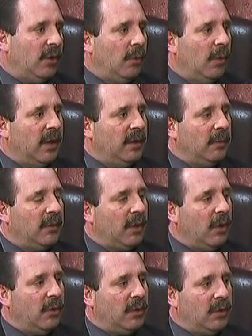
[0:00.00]
Do you want them to
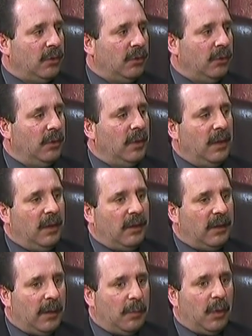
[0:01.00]
go to
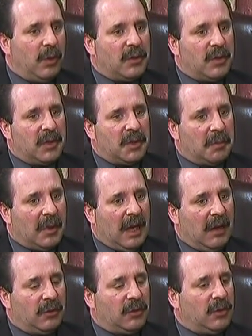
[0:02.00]
that person's
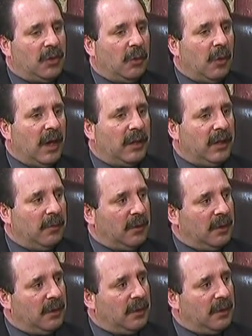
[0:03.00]
spouse? Do you want them